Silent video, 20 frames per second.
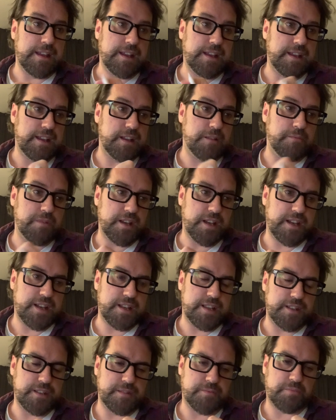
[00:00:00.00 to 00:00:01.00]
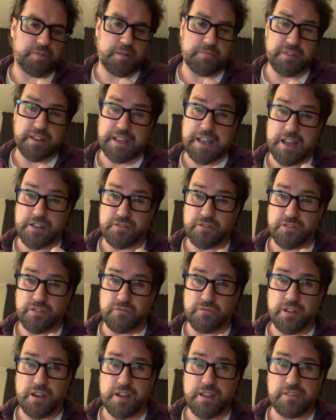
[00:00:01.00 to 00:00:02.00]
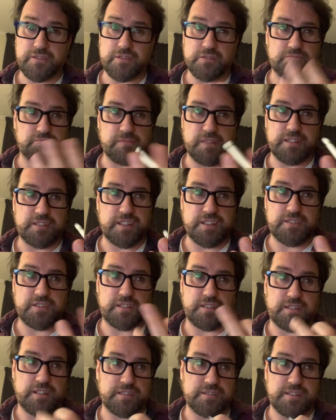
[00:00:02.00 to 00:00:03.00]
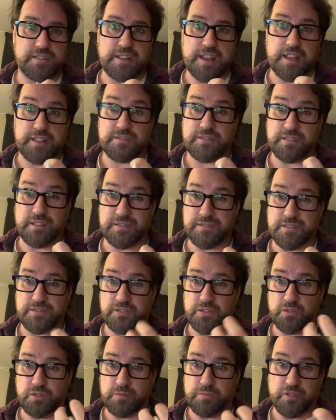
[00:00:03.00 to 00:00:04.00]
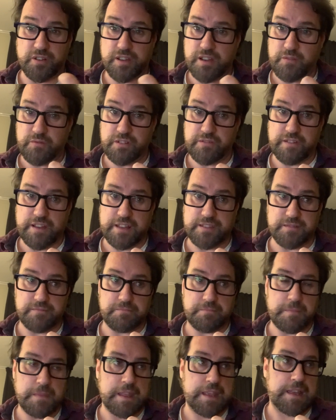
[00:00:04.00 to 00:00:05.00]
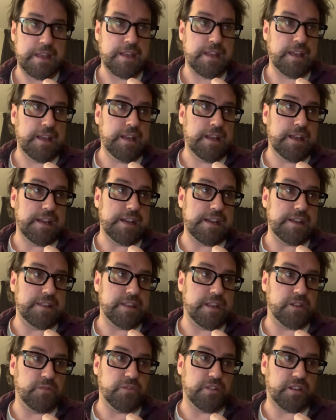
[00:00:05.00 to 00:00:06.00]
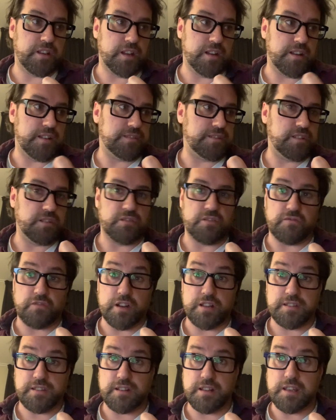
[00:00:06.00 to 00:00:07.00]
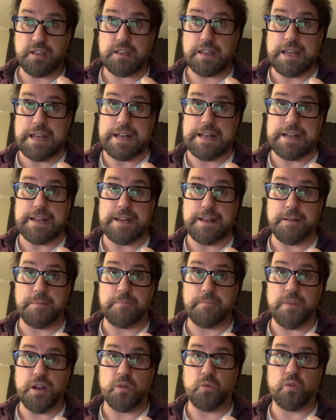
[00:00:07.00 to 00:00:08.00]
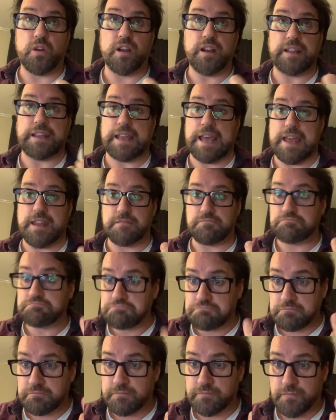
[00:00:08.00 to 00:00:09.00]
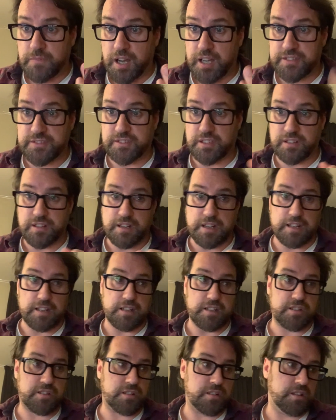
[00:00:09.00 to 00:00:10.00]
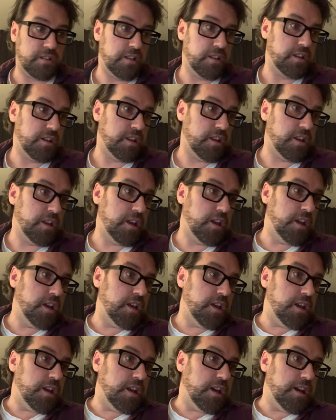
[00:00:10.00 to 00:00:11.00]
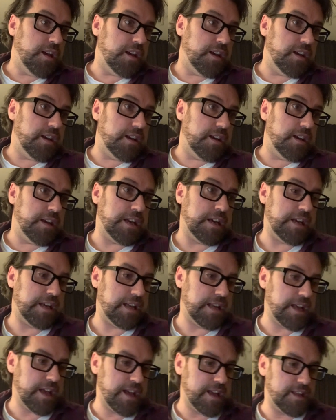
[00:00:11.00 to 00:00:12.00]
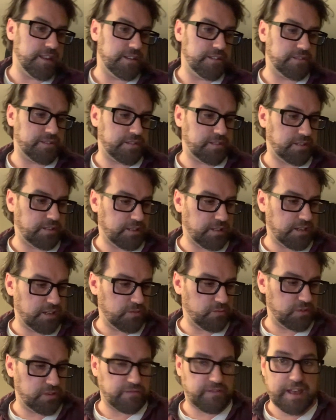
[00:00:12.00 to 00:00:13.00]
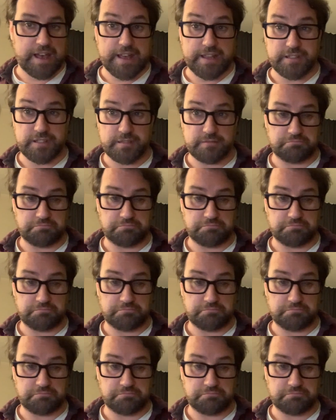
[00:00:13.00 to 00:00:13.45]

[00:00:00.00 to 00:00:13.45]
and probably Catcher in the Rye. So these kinds of texts as a schoolboy, I would have had them. And then I would have gone on to university, where again I studied English, and I would have had